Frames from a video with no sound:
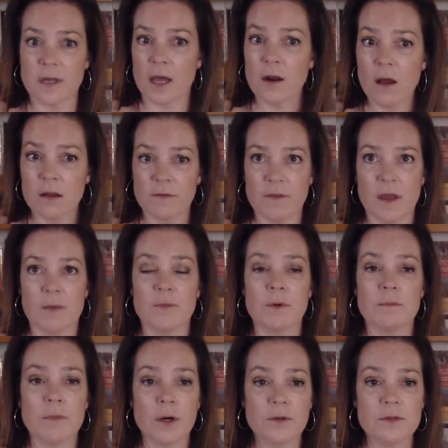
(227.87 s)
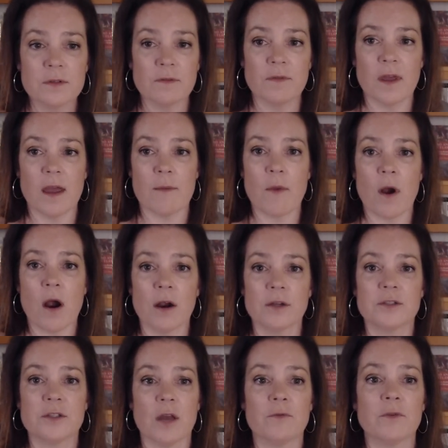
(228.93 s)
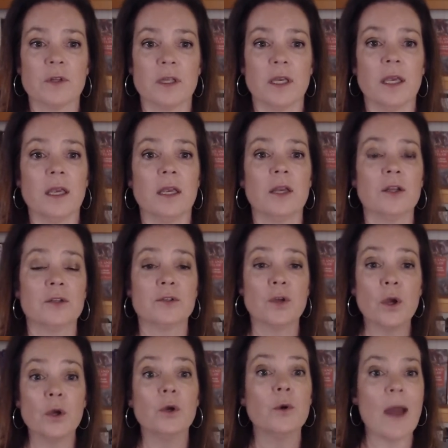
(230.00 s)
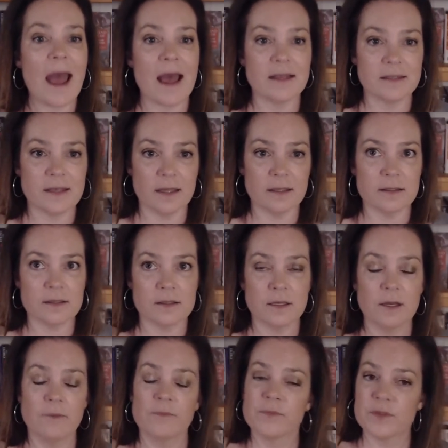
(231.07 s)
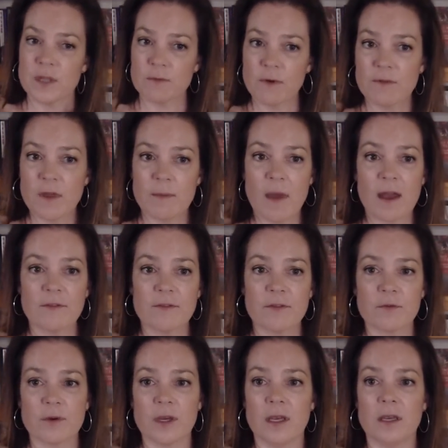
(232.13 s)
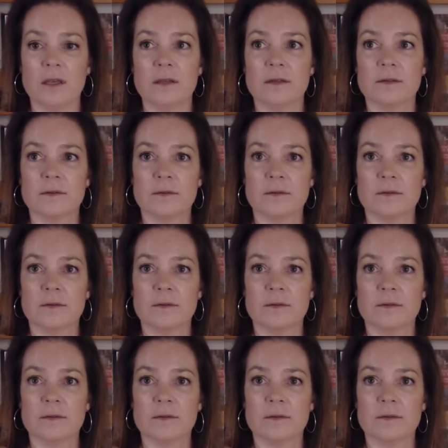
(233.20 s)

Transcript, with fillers: not all of them, but most of them are generally two assets. Some of them have three.